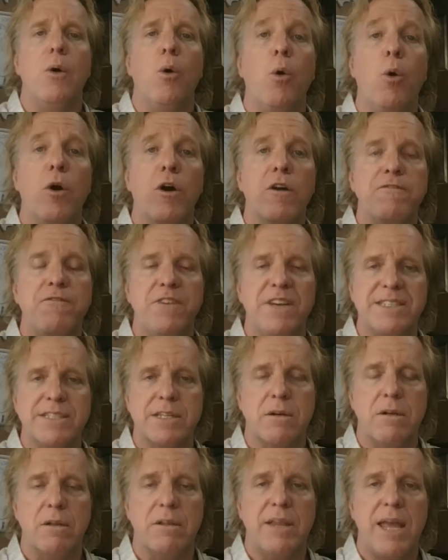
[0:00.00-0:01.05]
or
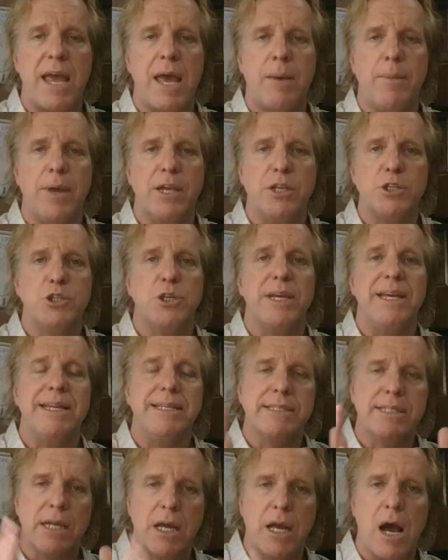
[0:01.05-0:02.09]
physical damage
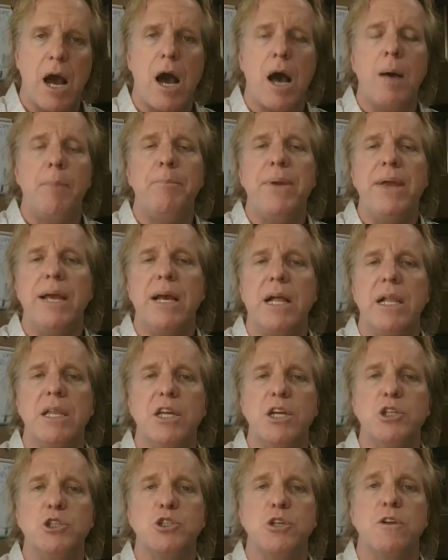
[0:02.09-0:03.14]
is the comp and
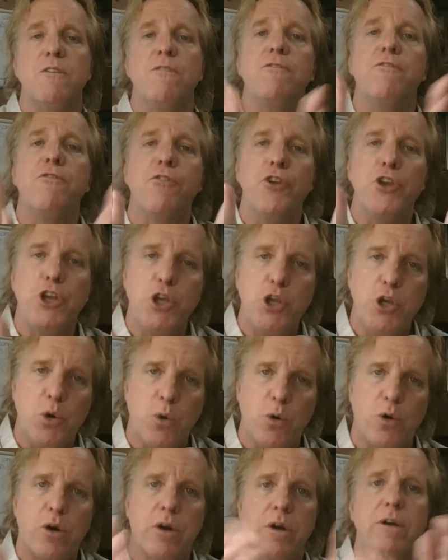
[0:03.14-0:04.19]
collision for
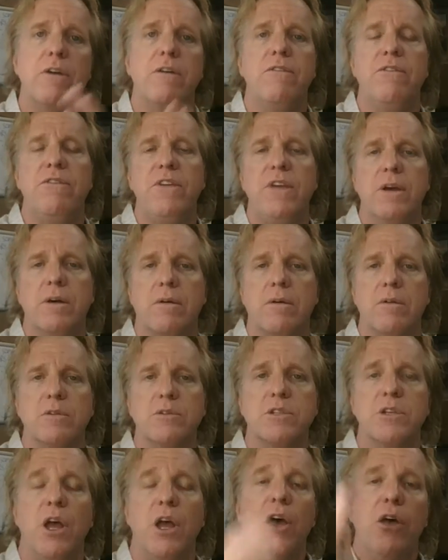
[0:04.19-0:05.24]
your
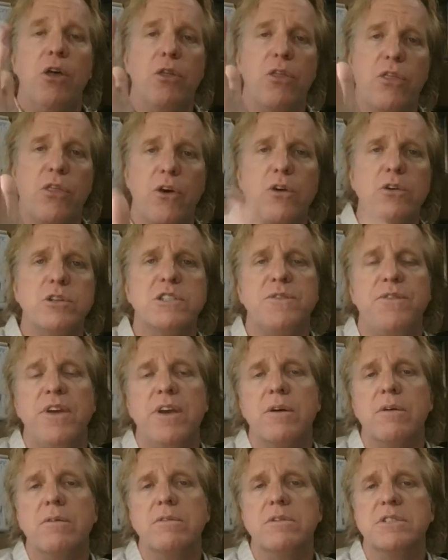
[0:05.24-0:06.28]
vehicles. Those
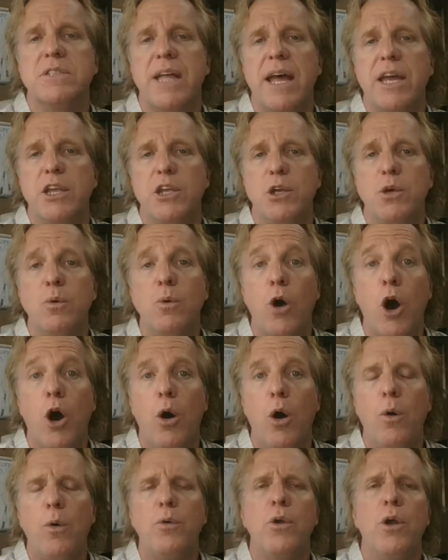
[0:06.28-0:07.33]
vehicles that you
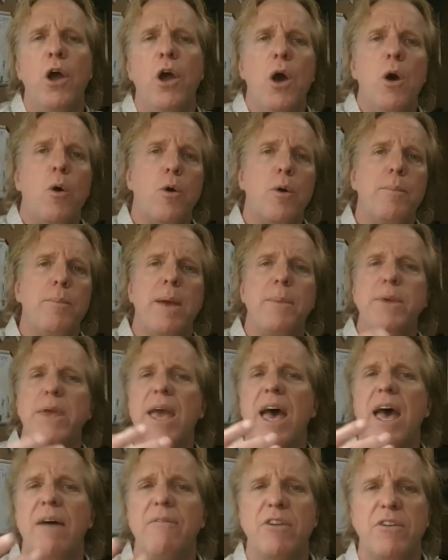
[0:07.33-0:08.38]
own, or maybe
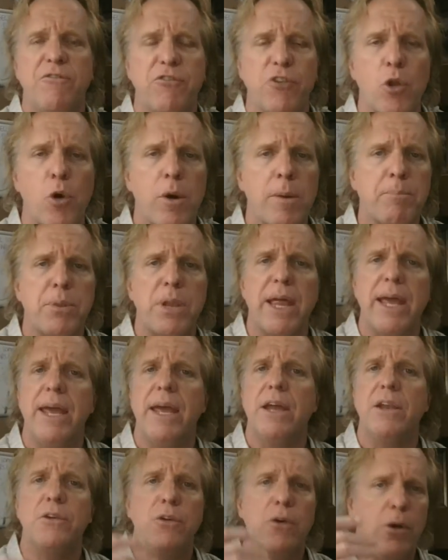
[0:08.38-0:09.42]
you have it floor
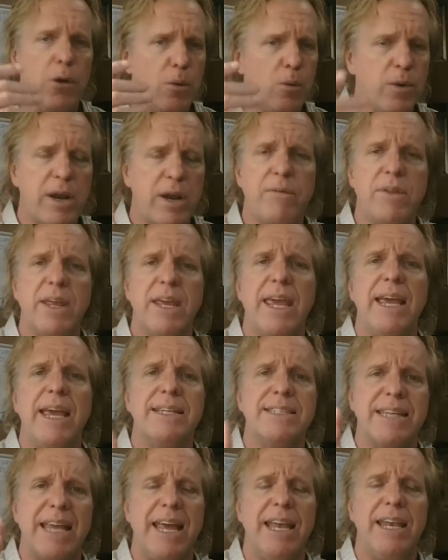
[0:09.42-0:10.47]
planned, whatever the
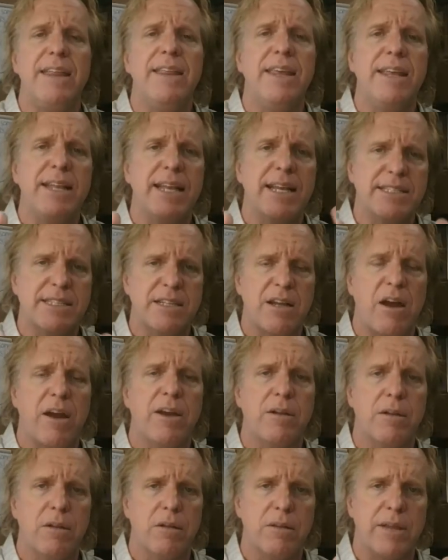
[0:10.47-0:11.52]
case, anything that's
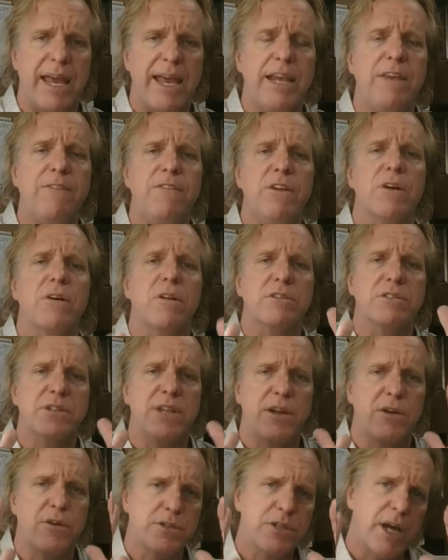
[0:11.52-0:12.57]
titled, any vehicles
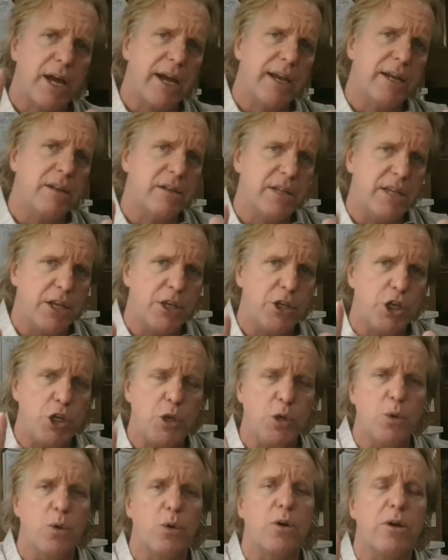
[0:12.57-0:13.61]
that are titled in
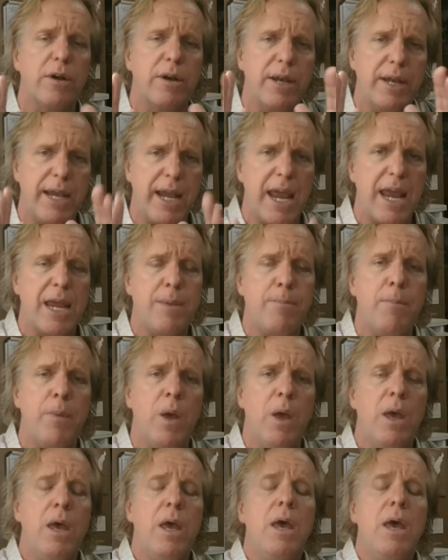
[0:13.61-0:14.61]
your name